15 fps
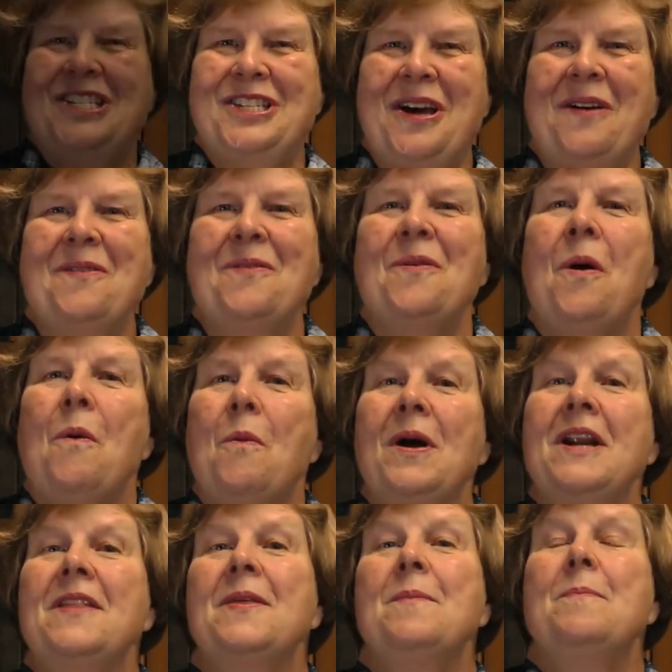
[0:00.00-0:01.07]
So
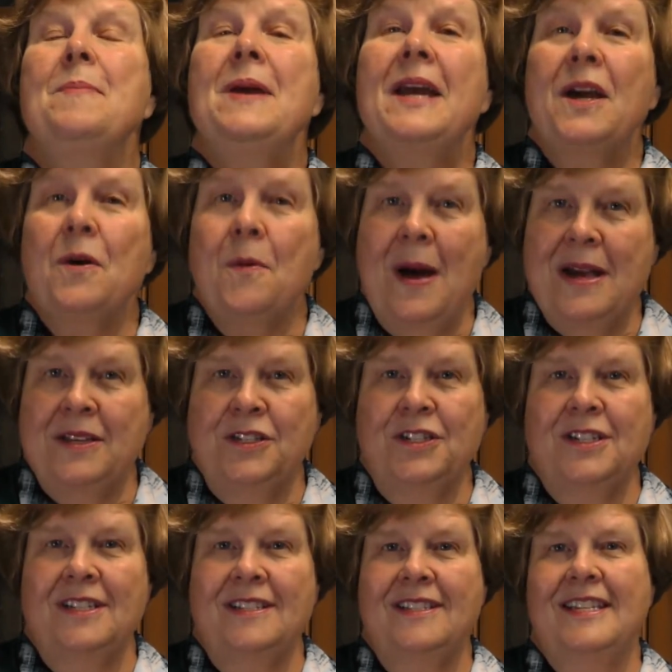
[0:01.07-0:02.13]
one of the big
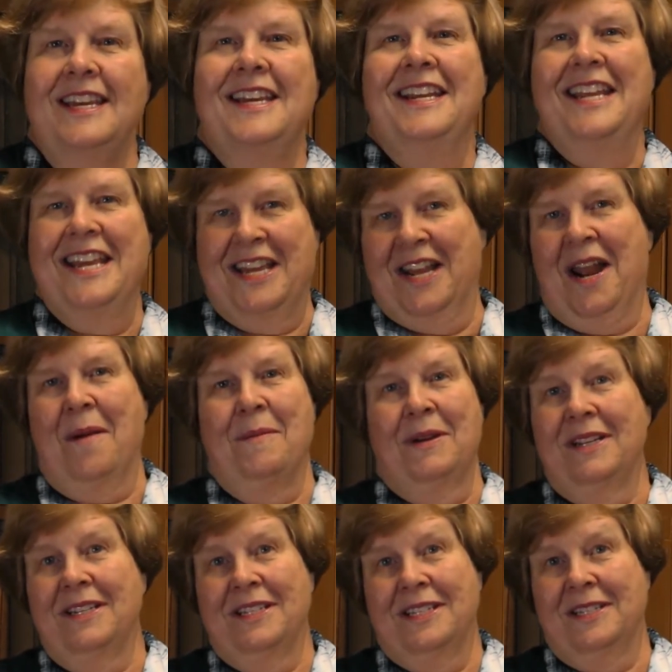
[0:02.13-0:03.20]
questions in
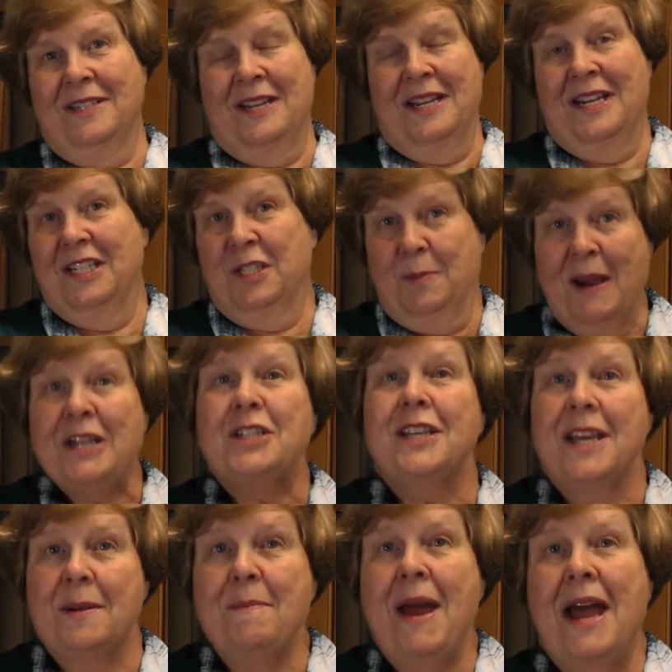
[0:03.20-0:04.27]
economics, and
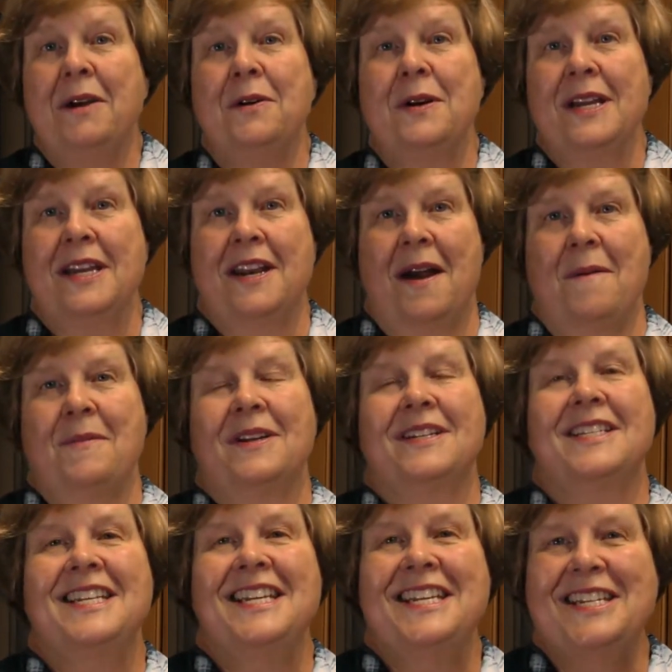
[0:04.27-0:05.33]
especially in
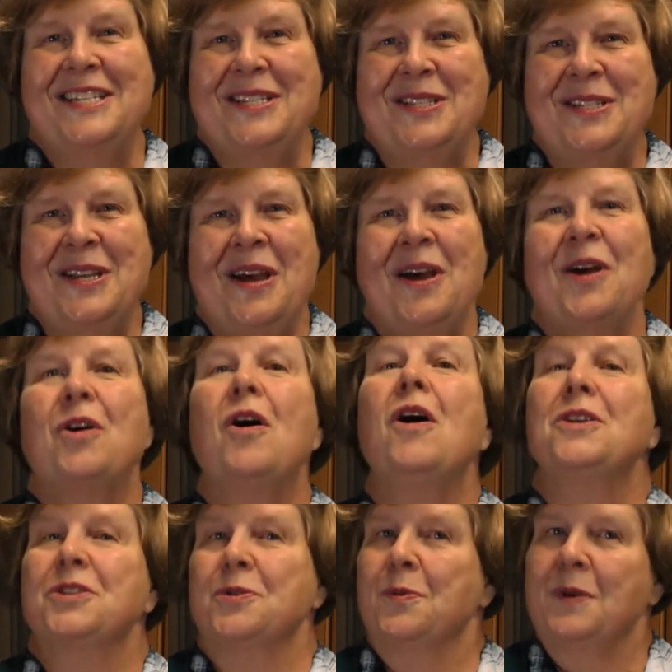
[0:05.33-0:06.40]
macroeconomics, is
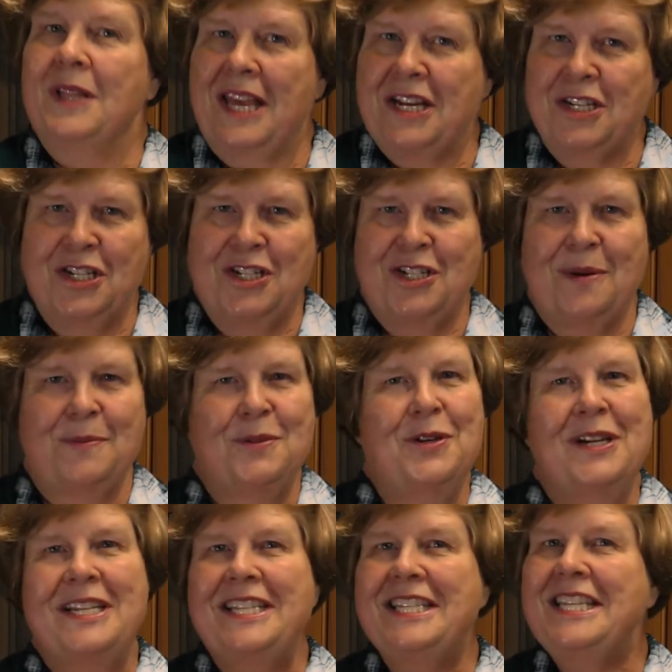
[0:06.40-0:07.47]
causal relationships. You
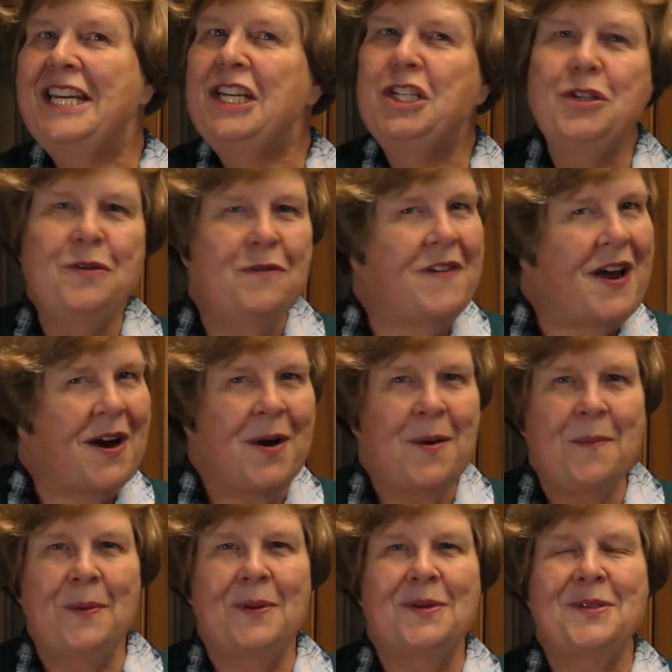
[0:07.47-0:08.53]
can see two
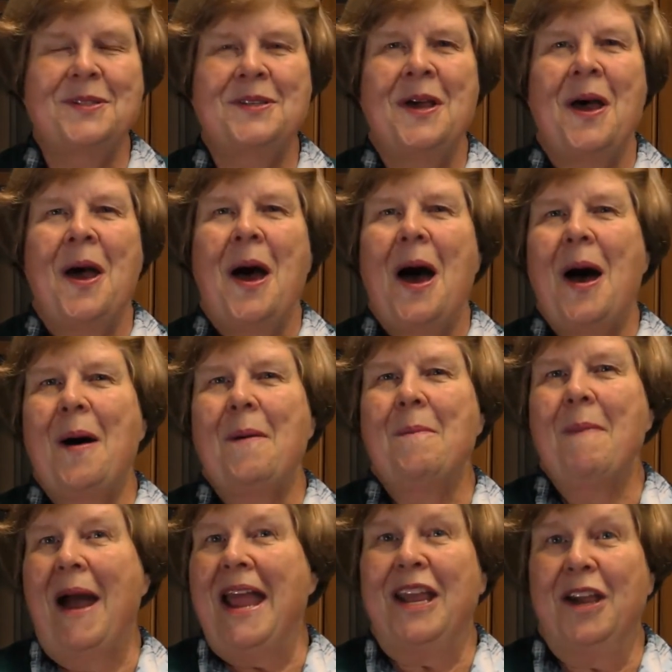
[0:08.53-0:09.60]
variables
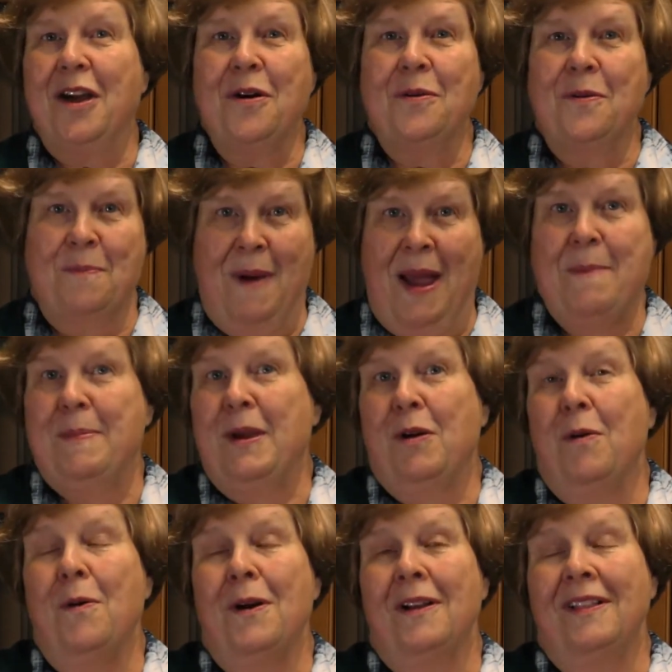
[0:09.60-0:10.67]
might be
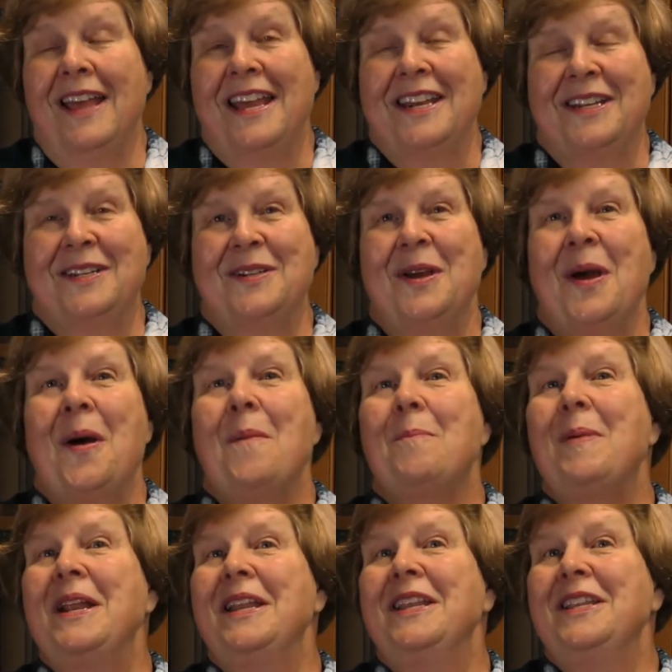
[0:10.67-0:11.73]
correlated,
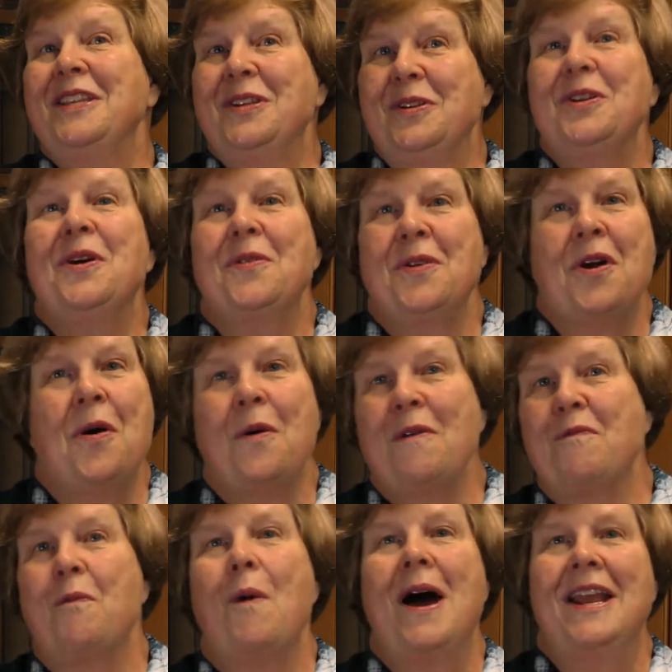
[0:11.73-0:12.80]
but you don't know
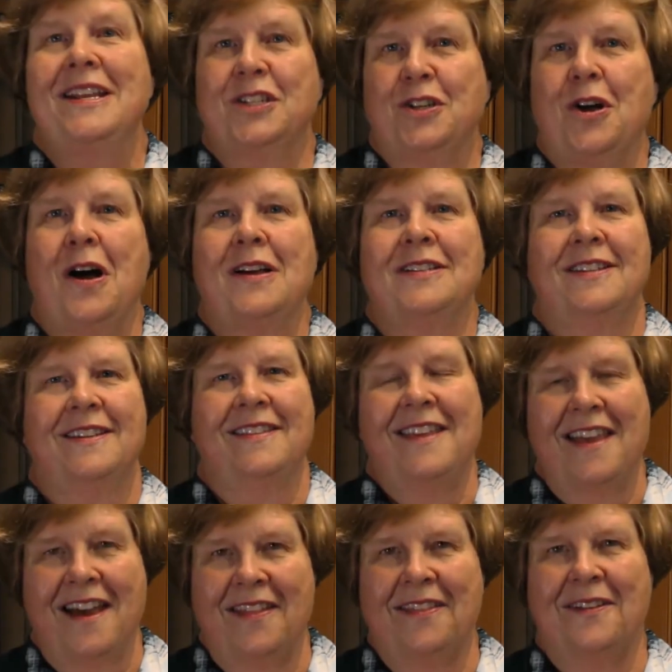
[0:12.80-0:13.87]
if one is causing
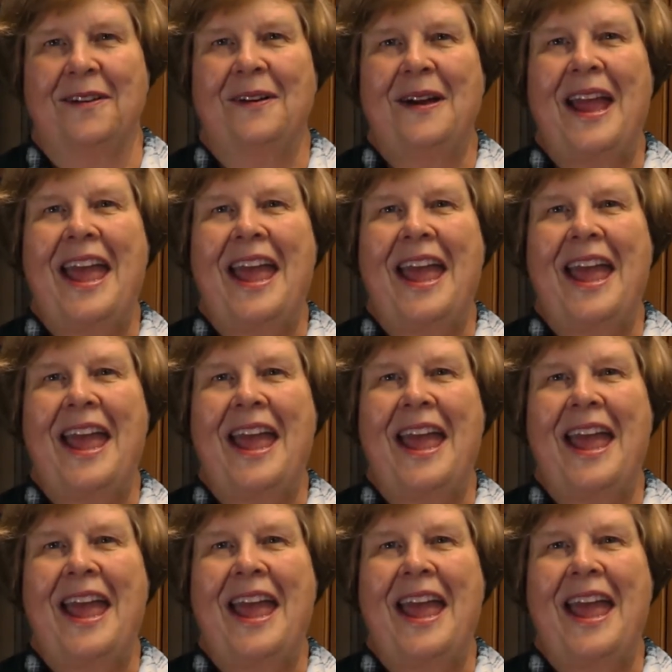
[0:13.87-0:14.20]
the other.